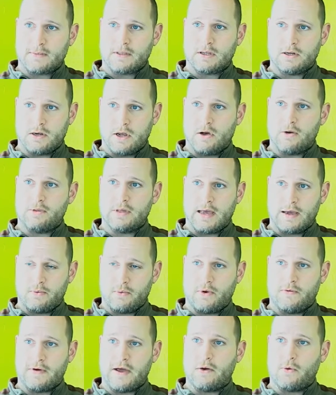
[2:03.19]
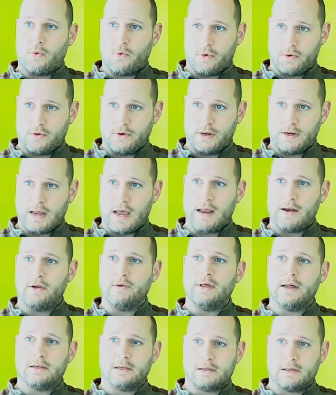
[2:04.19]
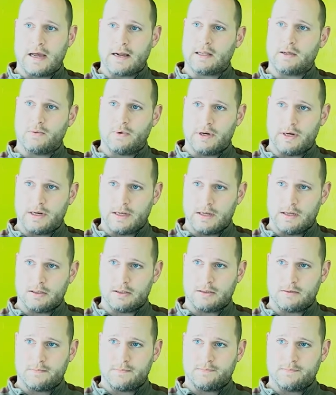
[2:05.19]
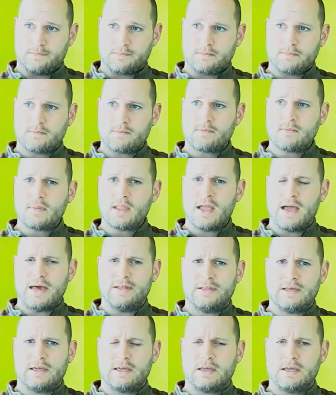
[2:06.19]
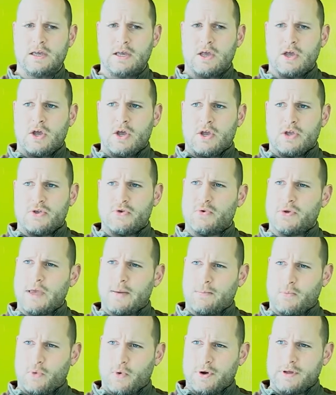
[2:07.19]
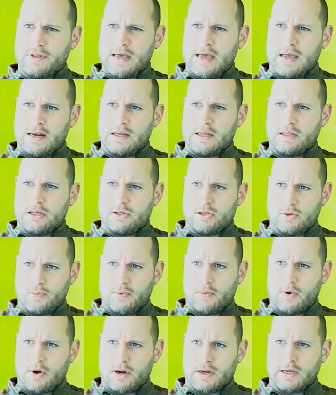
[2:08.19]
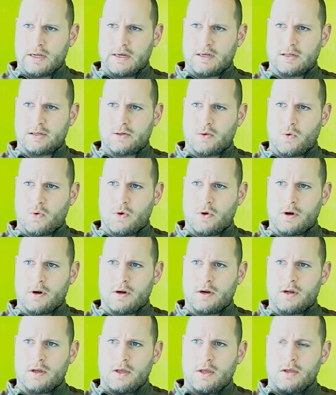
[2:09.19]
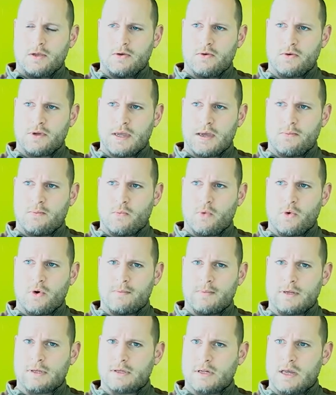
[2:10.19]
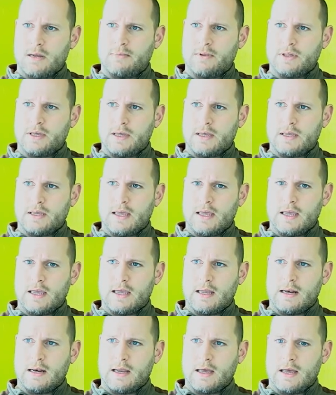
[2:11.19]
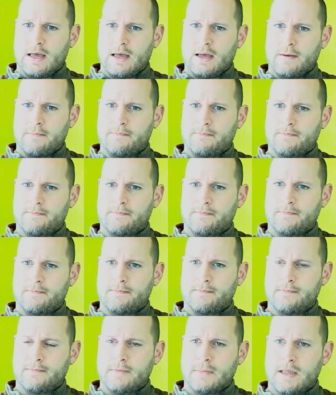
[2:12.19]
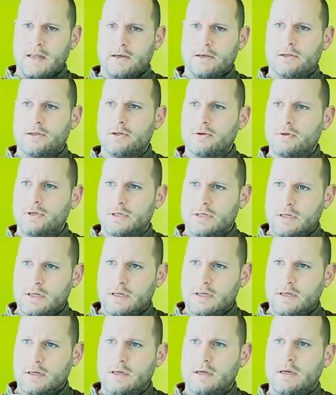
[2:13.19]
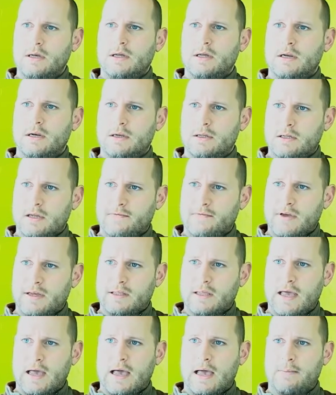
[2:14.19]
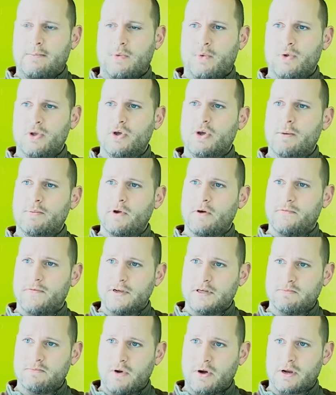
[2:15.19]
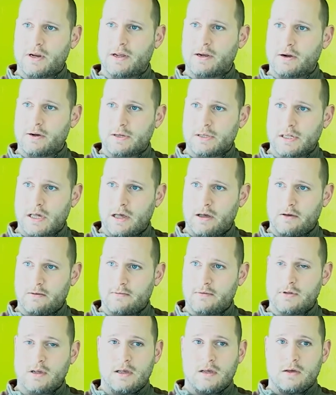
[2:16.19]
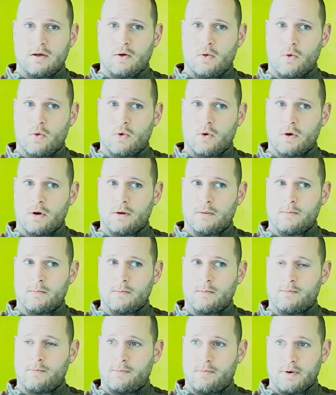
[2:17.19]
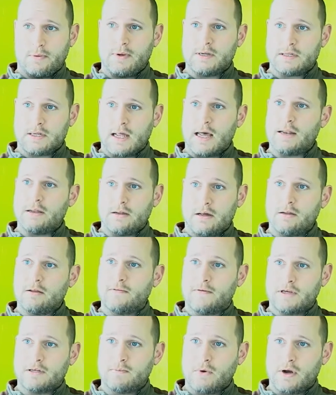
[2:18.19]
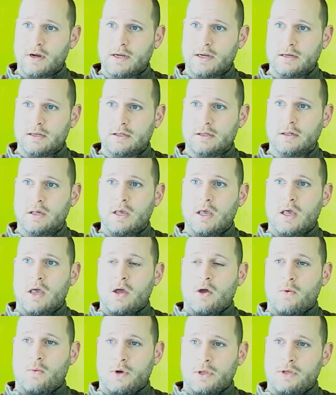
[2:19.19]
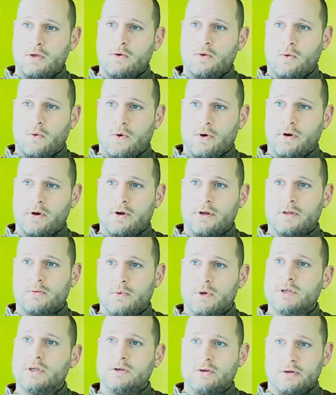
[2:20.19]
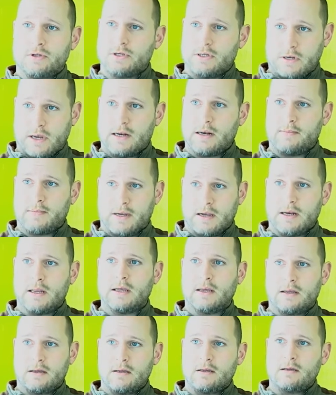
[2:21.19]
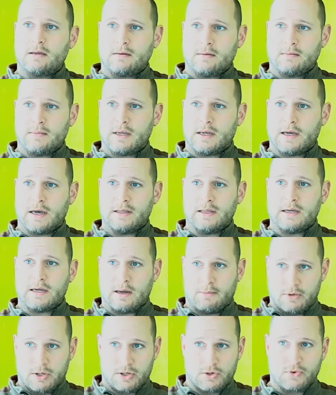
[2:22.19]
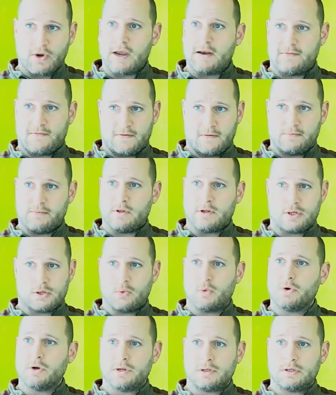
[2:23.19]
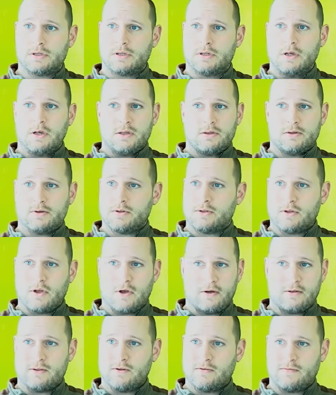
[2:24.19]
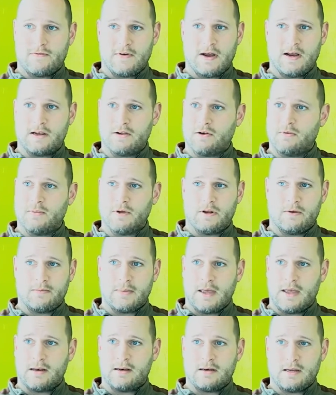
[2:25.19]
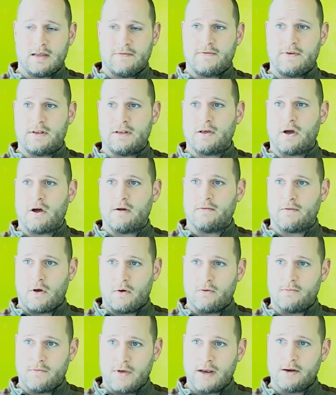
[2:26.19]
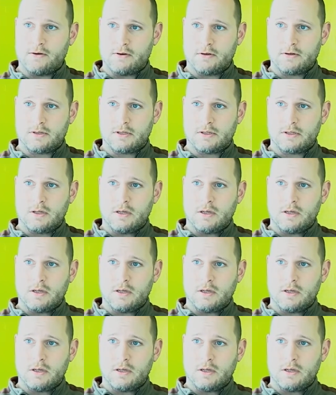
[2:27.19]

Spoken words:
to know that if I order it, I know that's exactly what it is. I think you'll get more of that in the supermarkets, or you'll get more mislabeling in sushi and stuff like that. But when you come to a fish market like ourselves, or pretty much a lot of the other fish markets, what you order is what you usually end up getting, because they come straight from the source. There's very little middlemen. Even our own vendors,